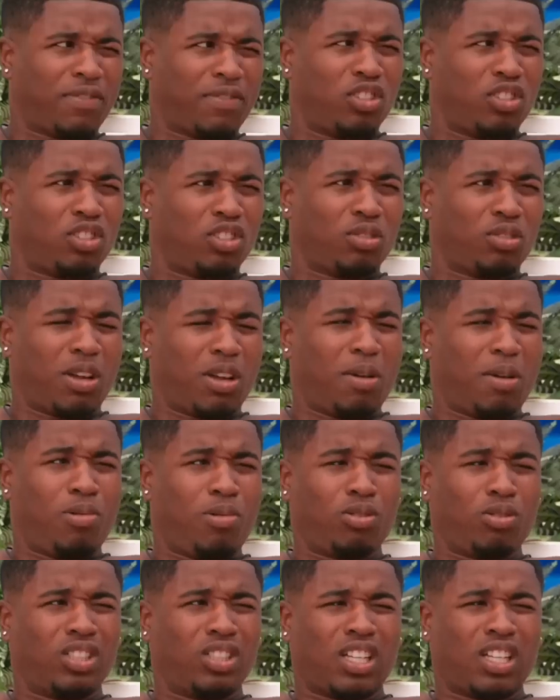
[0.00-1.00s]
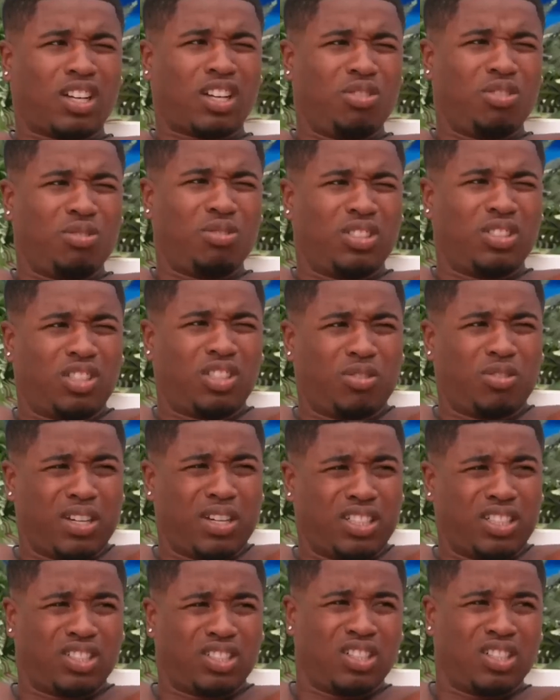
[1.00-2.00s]
to just approach this like a new
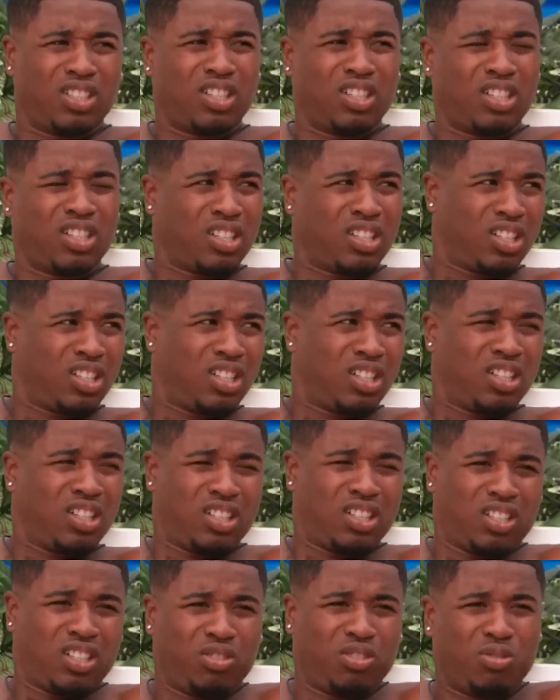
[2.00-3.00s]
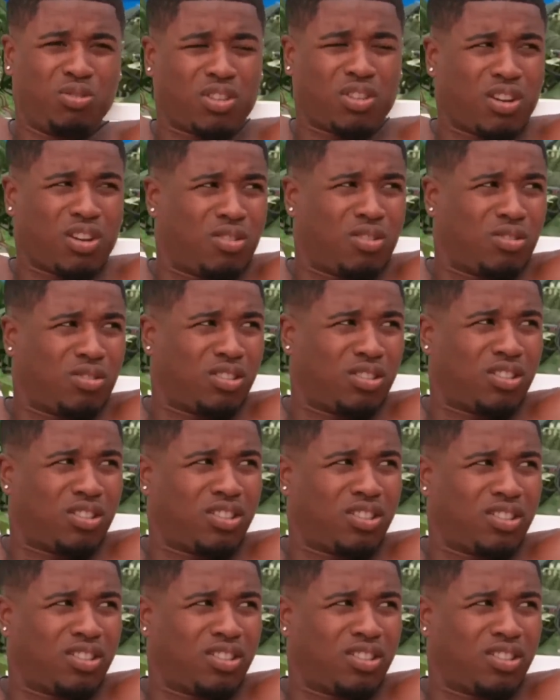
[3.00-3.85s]
situation, new girls.